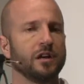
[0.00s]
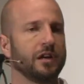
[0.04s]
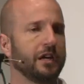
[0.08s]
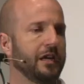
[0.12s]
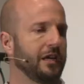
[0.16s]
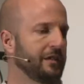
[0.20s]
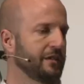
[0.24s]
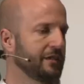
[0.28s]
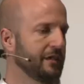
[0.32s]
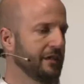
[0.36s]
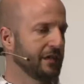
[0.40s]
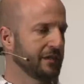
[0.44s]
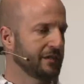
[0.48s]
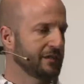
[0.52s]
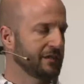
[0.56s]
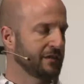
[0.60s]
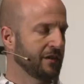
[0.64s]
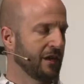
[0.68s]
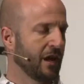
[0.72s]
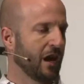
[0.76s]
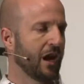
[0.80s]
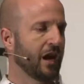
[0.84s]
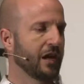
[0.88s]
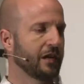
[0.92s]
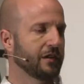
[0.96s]
It, it's
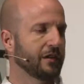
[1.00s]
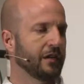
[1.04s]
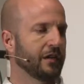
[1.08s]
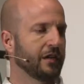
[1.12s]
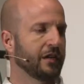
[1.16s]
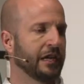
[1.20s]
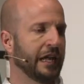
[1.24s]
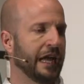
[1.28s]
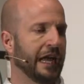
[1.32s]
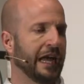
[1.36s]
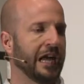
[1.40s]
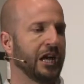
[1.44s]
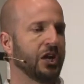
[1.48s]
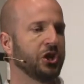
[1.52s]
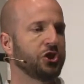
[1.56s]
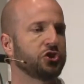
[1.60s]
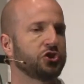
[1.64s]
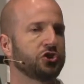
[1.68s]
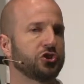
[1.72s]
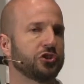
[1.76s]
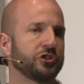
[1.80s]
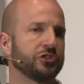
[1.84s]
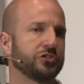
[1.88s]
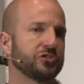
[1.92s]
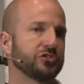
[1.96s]
not an
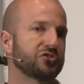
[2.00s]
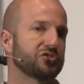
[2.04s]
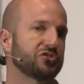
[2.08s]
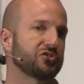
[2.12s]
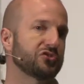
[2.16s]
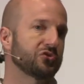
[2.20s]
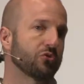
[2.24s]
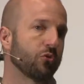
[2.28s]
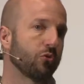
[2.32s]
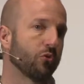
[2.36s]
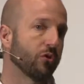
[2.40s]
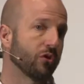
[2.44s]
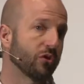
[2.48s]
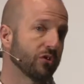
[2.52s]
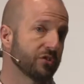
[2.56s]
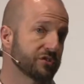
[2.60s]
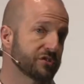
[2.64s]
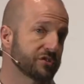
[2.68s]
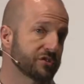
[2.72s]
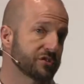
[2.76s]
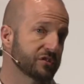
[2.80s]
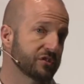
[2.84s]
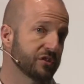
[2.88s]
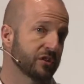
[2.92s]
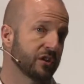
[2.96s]
ancient
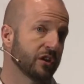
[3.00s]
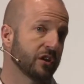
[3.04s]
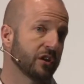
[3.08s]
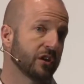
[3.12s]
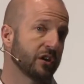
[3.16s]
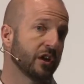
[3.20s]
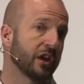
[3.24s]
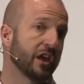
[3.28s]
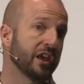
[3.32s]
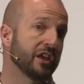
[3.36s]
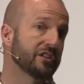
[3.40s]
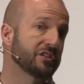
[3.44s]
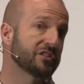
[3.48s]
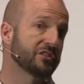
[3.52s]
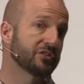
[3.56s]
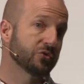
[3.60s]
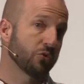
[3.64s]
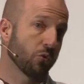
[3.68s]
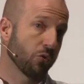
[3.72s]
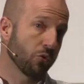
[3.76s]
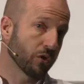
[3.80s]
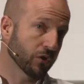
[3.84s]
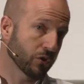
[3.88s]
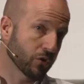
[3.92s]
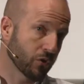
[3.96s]
source,
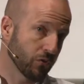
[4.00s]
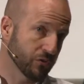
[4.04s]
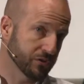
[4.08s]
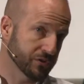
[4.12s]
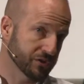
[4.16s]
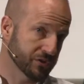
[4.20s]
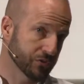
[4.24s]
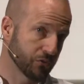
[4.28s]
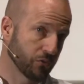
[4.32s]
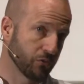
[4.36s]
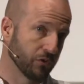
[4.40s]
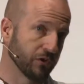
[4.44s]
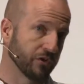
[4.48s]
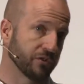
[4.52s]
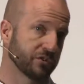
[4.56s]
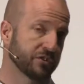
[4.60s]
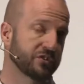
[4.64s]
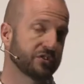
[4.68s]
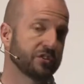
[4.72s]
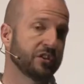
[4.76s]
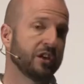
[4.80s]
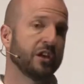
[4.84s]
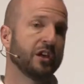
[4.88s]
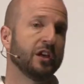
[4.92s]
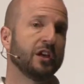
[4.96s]
historical
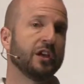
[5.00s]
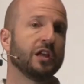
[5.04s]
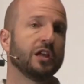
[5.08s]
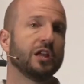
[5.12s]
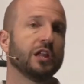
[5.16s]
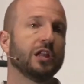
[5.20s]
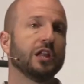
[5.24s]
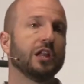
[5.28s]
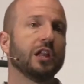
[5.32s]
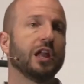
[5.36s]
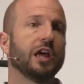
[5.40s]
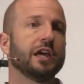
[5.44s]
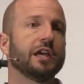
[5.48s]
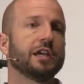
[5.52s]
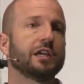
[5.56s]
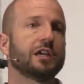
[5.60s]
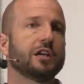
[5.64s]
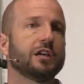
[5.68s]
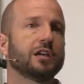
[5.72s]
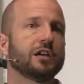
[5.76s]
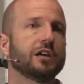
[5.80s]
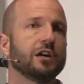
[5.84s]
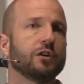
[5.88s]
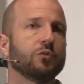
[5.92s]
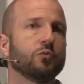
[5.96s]
source,
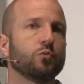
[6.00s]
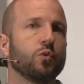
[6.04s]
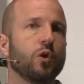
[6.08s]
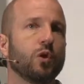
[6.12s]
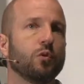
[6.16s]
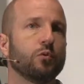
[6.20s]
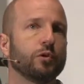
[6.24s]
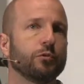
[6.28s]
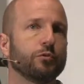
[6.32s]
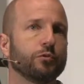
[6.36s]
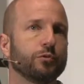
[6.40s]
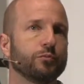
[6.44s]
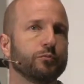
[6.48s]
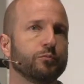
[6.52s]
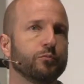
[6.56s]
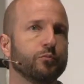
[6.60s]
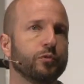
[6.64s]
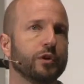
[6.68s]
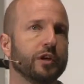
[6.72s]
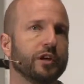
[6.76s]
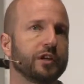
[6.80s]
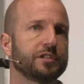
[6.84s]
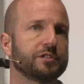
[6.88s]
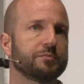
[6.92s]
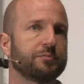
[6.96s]
like what we would
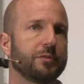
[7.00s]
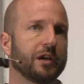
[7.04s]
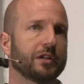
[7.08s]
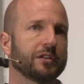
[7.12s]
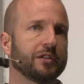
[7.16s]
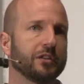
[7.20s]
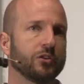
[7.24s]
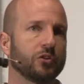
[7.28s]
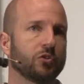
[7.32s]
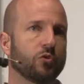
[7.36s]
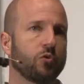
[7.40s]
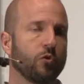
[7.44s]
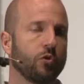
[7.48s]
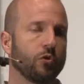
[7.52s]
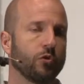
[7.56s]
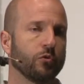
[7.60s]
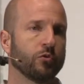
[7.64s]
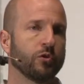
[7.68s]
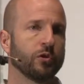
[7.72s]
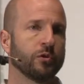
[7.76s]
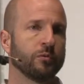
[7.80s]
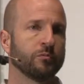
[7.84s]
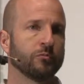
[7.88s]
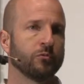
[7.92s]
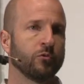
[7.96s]
expect in a
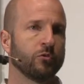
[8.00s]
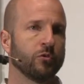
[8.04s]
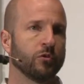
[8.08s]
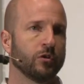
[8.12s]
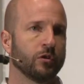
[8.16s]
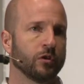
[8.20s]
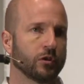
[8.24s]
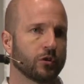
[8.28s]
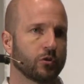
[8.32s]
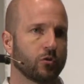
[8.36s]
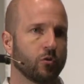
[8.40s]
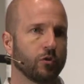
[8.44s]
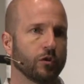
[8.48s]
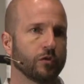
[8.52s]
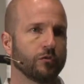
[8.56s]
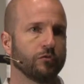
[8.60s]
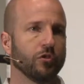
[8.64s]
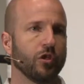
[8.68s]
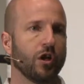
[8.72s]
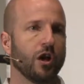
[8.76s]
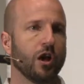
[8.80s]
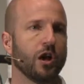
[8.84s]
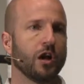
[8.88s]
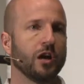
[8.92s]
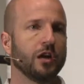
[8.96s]
courtroom or a court of
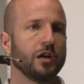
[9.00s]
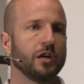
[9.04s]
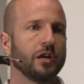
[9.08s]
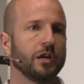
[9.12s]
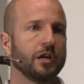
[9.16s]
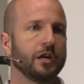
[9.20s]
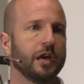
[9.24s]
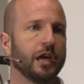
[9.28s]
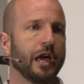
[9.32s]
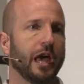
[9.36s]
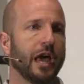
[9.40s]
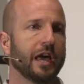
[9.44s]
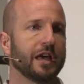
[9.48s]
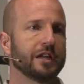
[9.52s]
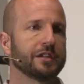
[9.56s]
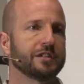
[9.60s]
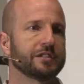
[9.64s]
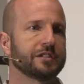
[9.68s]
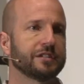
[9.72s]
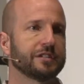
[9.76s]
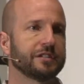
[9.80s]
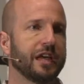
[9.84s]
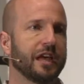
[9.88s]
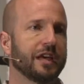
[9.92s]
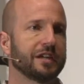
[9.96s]
law
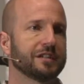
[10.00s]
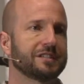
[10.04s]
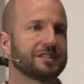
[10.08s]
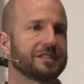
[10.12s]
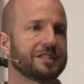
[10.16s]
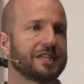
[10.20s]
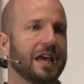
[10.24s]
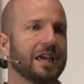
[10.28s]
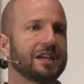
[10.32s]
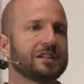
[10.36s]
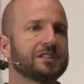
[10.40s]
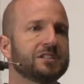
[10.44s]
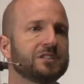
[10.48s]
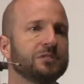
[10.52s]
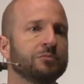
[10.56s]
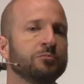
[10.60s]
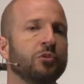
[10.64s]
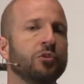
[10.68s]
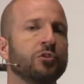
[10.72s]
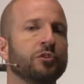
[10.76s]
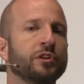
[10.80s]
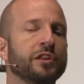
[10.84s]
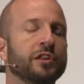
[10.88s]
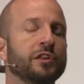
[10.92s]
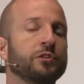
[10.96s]
as, as
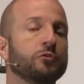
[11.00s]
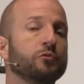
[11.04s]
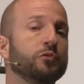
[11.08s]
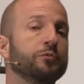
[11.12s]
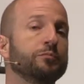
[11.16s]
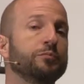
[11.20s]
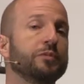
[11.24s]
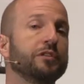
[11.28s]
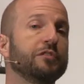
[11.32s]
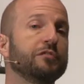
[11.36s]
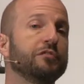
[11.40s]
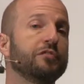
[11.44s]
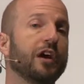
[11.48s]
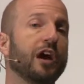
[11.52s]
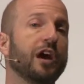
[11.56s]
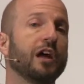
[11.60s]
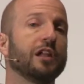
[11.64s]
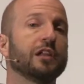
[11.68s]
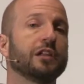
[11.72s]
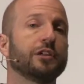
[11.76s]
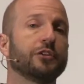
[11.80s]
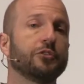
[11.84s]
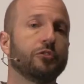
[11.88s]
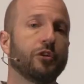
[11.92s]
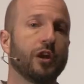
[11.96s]
testimony that would be
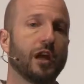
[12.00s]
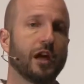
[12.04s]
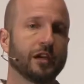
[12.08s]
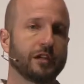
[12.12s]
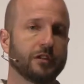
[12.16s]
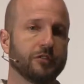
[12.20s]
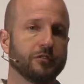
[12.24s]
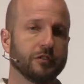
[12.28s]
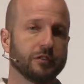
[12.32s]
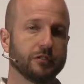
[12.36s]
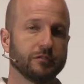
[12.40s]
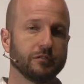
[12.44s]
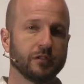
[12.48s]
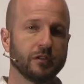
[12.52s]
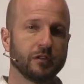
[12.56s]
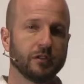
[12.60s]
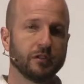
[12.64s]
valid or accurate.